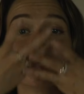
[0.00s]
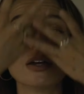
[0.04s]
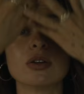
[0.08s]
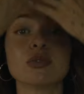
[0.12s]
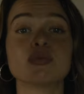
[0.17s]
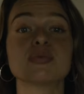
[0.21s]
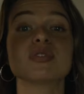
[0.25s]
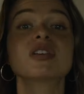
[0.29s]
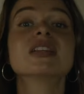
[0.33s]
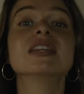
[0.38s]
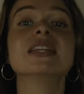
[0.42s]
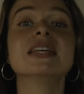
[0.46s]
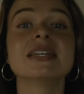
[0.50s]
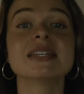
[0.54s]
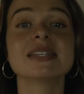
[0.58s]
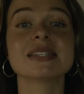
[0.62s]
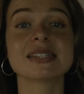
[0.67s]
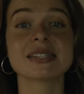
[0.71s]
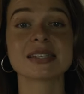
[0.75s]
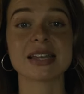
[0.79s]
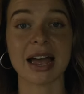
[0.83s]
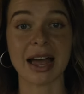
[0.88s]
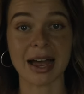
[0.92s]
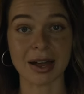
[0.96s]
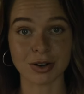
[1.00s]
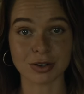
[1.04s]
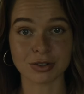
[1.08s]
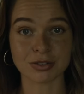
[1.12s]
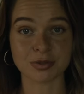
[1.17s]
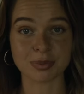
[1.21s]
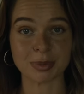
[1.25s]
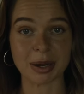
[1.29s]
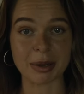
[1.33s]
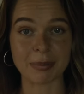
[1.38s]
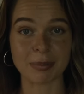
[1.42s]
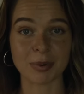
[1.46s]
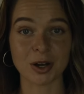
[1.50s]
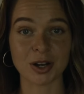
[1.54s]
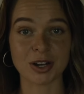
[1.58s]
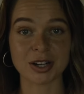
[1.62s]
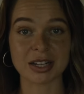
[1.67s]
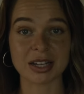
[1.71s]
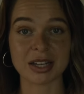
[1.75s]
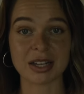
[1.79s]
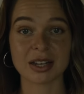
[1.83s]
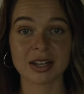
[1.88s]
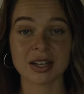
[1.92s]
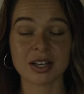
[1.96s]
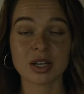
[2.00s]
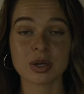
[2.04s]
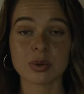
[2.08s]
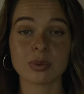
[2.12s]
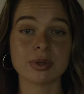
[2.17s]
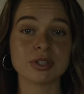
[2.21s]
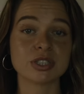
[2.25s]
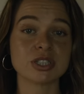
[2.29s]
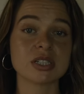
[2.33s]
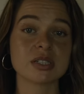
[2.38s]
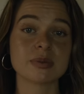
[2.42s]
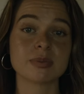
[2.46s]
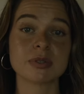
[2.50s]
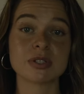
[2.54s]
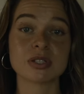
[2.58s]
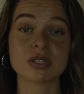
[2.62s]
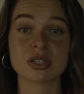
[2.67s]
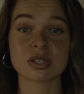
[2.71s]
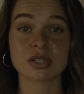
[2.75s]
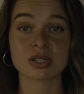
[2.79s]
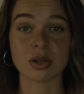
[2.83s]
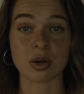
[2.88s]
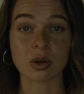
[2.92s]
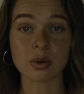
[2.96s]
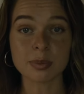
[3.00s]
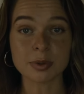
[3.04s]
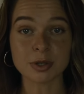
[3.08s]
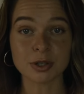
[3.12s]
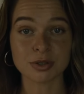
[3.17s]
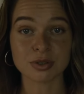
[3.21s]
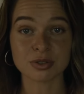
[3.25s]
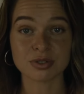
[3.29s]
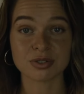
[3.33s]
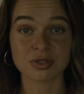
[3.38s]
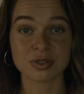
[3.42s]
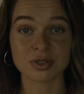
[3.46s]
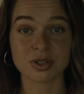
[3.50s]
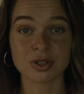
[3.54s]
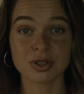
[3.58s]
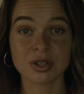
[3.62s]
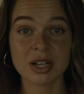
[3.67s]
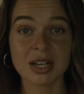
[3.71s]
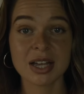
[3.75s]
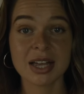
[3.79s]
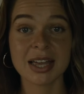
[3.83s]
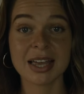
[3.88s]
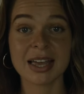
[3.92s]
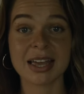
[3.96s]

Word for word: and release out of my body which has been so beautiful